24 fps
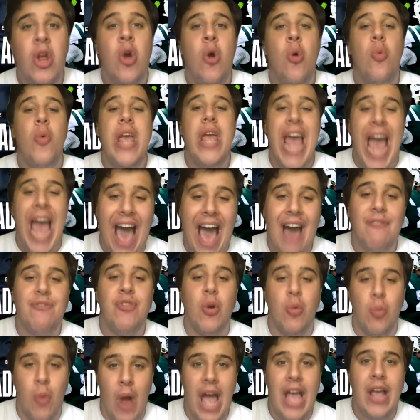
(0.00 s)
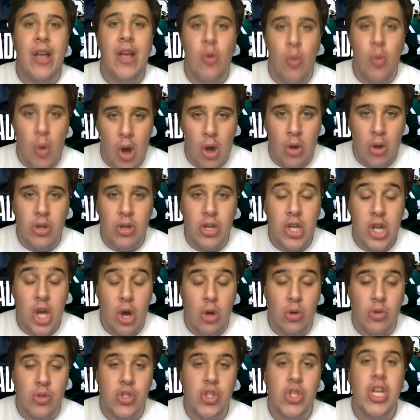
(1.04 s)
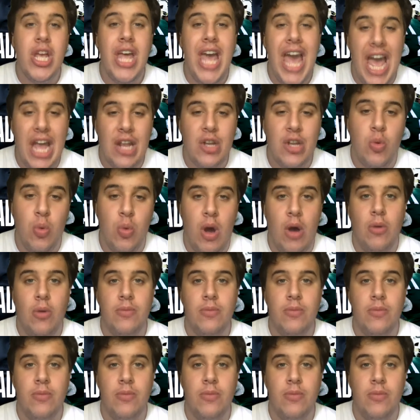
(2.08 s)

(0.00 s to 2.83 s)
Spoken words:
we have the right, quote, coach, end quote.